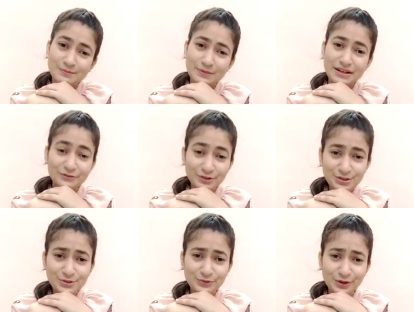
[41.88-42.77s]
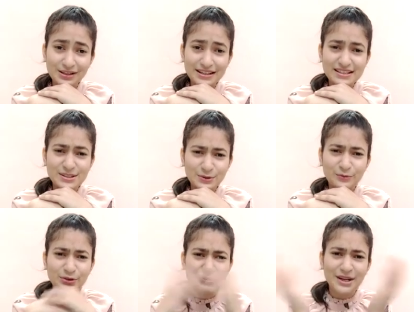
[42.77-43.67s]
But first of all, let's know
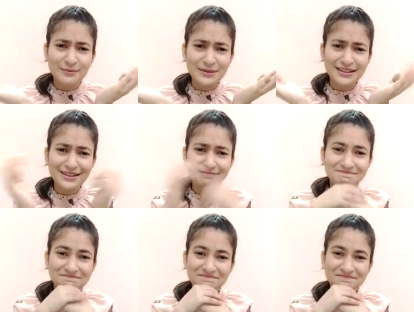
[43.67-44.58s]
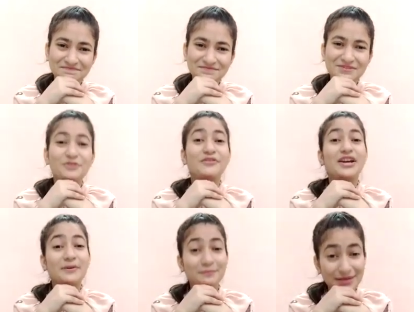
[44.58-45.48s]
what we are making. So
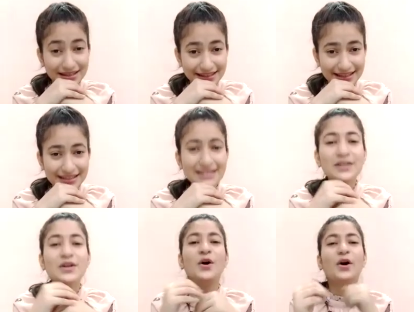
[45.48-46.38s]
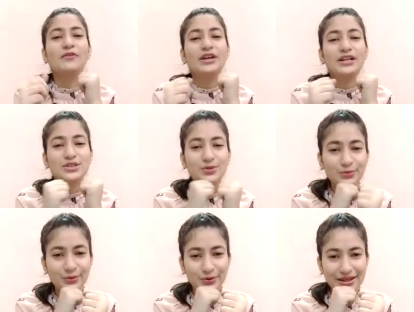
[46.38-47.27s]
we are making or we are
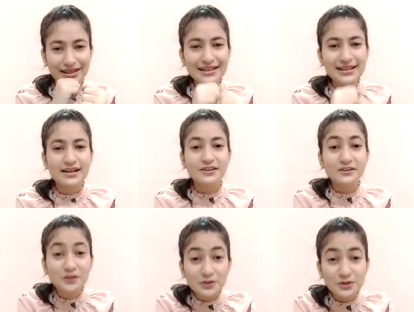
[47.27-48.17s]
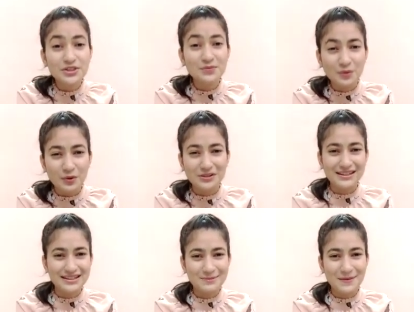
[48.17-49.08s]
doing a thirsty
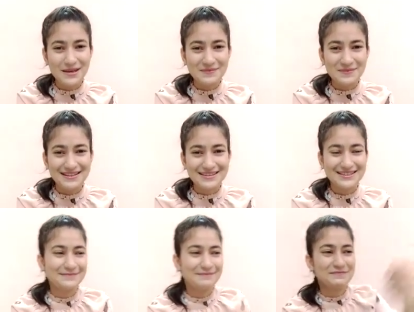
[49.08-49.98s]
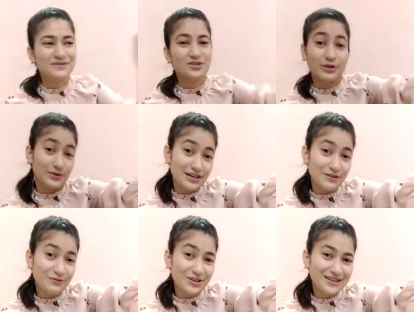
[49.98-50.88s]
bottle experiment. So are you
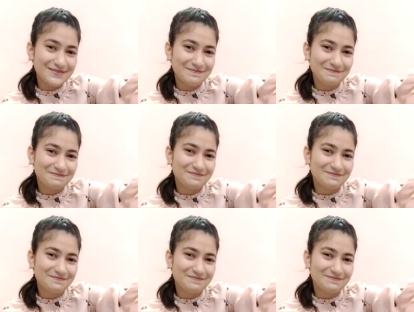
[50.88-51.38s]
ready for it?